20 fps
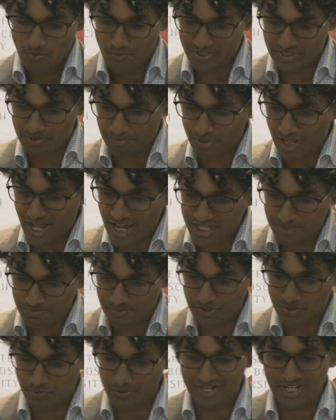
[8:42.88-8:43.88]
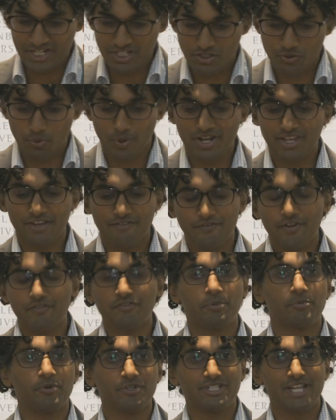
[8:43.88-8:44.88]
which implies between 20 and
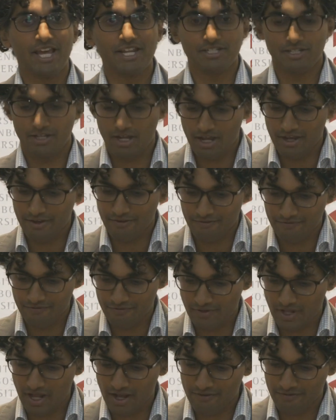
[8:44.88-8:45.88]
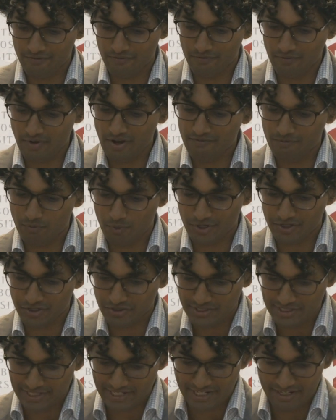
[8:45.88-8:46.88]
50% of
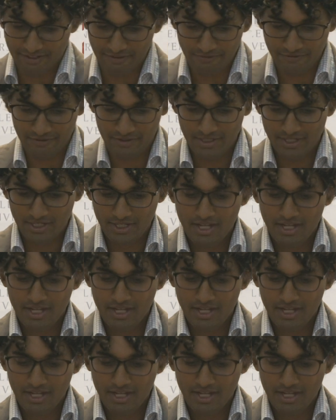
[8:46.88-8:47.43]
workers leave.